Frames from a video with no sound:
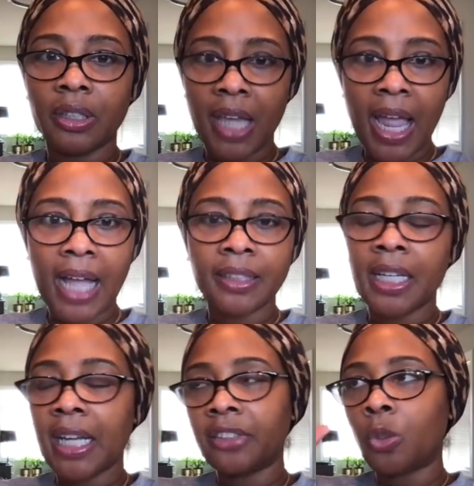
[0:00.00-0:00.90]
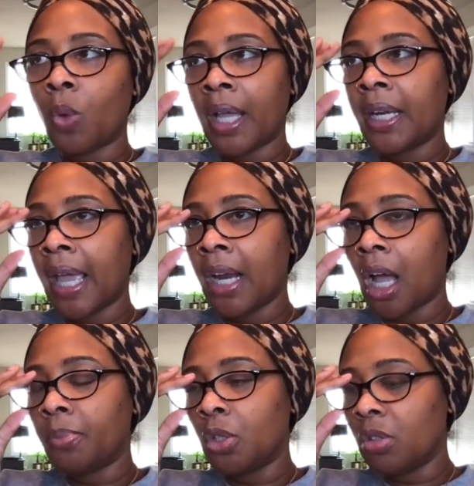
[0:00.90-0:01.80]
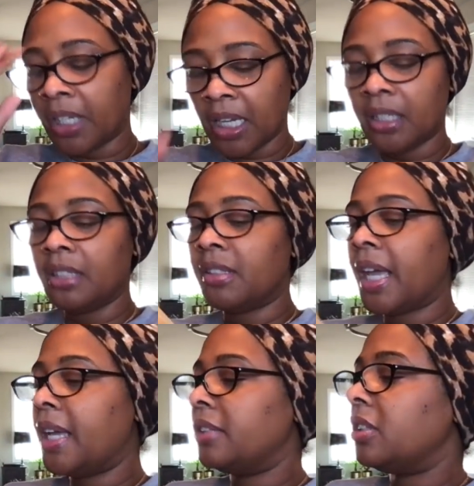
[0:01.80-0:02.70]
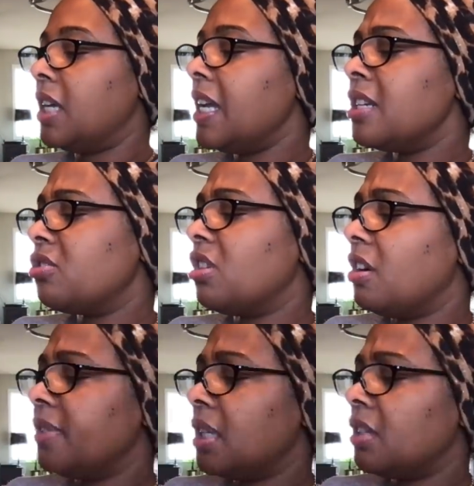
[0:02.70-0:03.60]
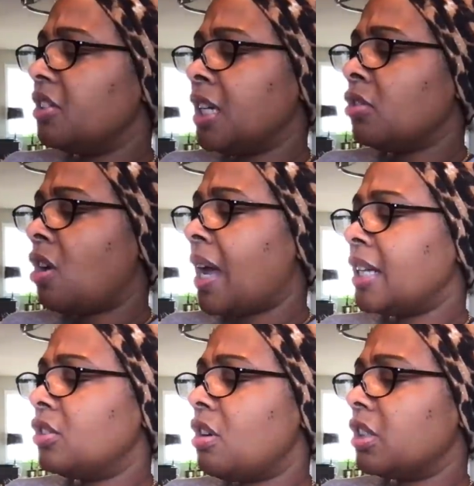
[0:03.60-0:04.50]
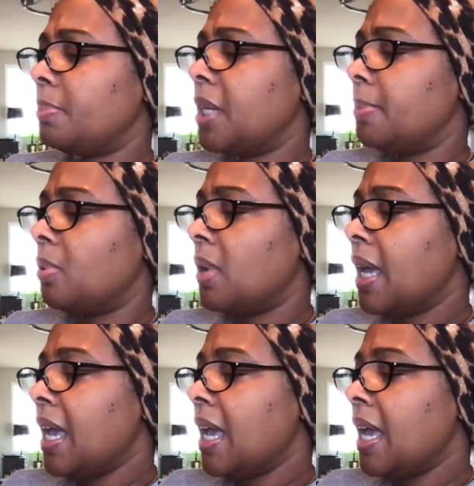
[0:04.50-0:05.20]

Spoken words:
Yeah, I think that's the one that Abdullah kicked his ass. He deserved it because he don't know how to talk to people.